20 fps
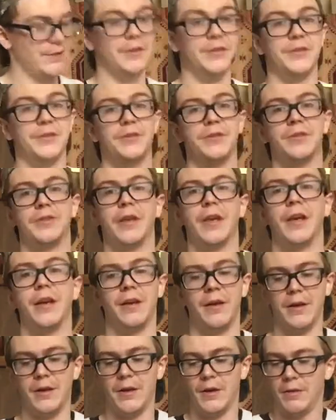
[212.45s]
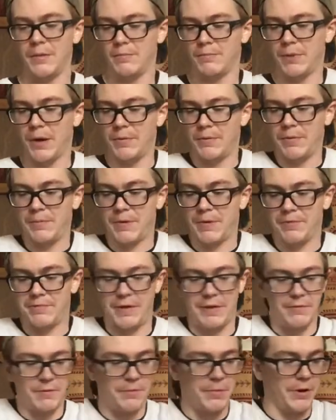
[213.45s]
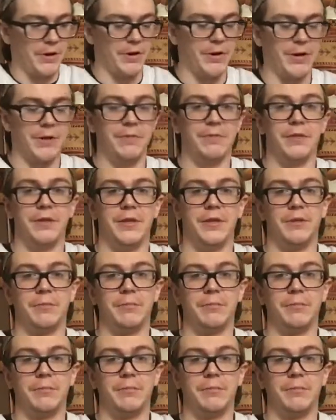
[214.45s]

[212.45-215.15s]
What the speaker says: This is probably my favorite part of the